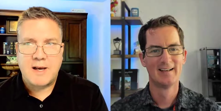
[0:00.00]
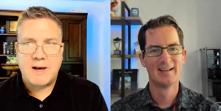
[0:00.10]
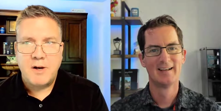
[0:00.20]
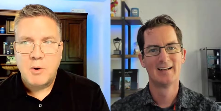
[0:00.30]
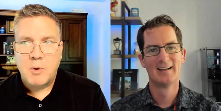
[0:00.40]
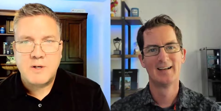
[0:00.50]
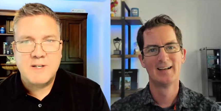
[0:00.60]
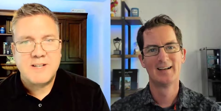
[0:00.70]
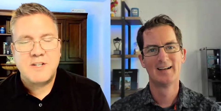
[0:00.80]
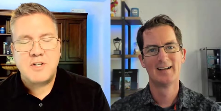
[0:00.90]
Speaker 1: to the cloud,
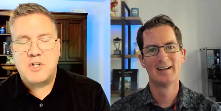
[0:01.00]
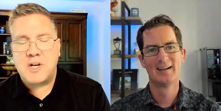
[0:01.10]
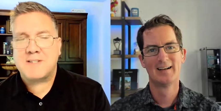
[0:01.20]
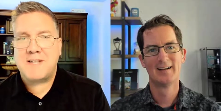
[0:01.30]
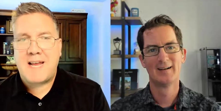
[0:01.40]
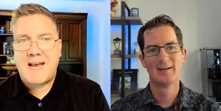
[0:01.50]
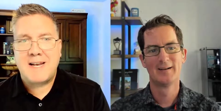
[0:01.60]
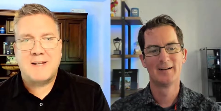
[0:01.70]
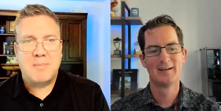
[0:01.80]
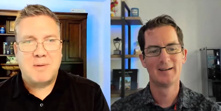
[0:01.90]
or does it just
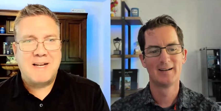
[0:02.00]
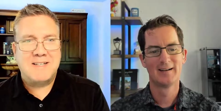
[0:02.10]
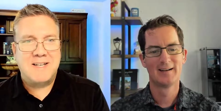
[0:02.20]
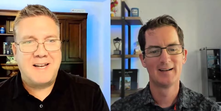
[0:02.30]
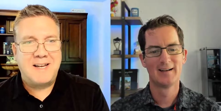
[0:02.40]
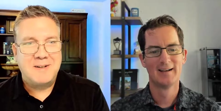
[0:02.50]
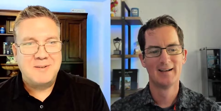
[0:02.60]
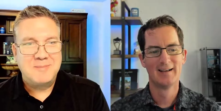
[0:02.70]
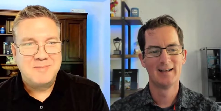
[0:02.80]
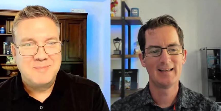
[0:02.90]
add complexity?
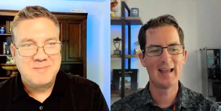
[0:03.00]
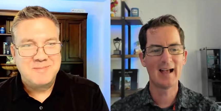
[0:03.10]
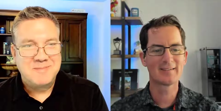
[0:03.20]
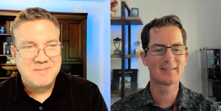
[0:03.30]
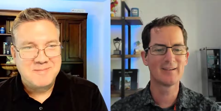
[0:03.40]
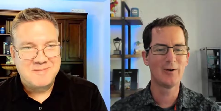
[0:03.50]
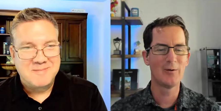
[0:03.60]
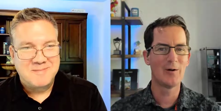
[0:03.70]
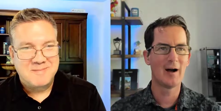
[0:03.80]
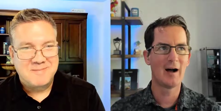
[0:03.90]
Yeah.
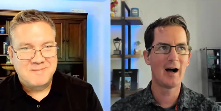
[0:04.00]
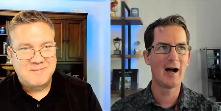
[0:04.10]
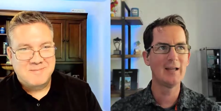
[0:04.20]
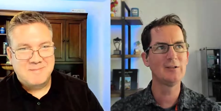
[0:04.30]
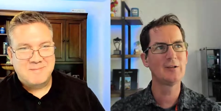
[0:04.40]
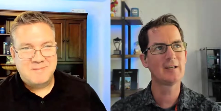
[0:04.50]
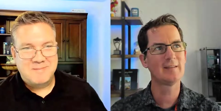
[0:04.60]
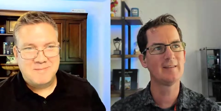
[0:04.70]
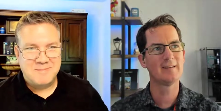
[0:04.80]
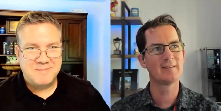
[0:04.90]
So
Speaker 2: I
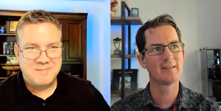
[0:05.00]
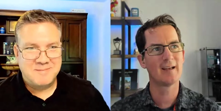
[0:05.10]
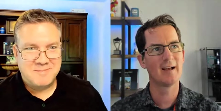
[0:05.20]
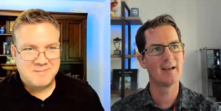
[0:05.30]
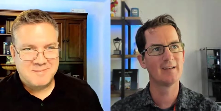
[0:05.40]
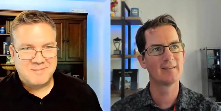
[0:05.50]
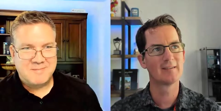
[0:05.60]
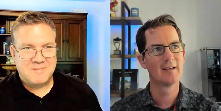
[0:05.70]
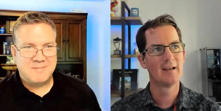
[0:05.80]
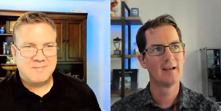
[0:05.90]
look at this
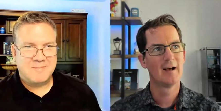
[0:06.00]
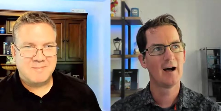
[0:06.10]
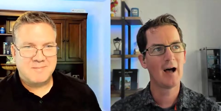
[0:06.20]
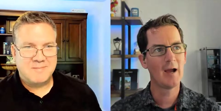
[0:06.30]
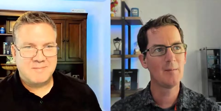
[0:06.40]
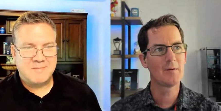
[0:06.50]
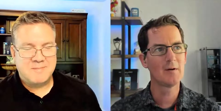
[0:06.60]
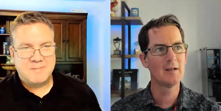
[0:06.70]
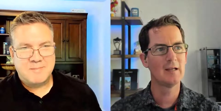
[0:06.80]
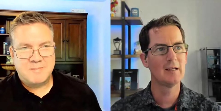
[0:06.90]
as
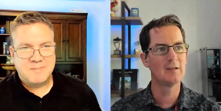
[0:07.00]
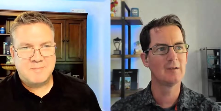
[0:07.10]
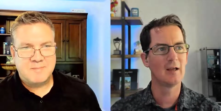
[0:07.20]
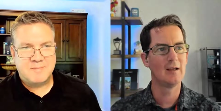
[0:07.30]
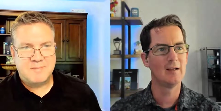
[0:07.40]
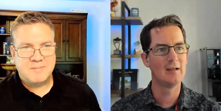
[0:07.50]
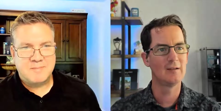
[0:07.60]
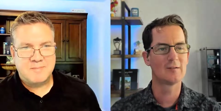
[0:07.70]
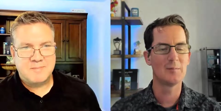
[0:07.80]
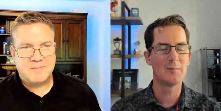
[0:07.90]
hybrid is,
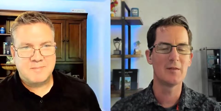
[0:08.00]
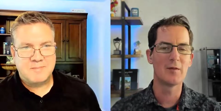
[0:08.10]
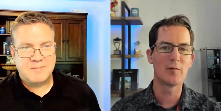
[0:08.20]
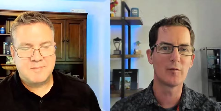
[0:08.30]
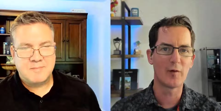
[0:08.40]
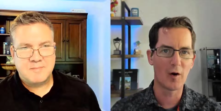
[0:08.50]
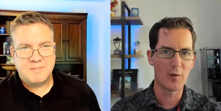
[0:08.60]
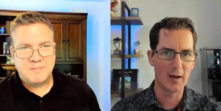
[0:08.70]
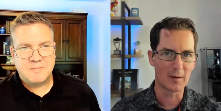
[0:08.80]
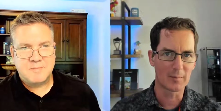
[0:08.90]
is to me the
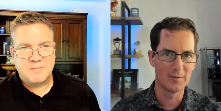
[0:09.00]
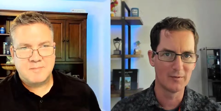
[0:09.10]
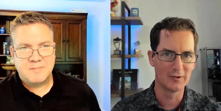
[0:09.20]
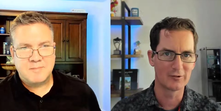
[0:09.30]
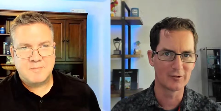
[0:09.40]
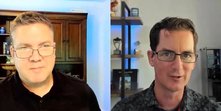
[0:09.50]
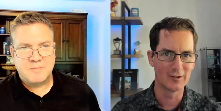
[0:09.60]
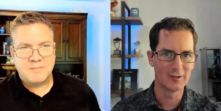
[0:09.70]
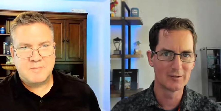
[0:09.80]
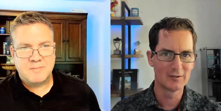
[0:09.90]
fallback position.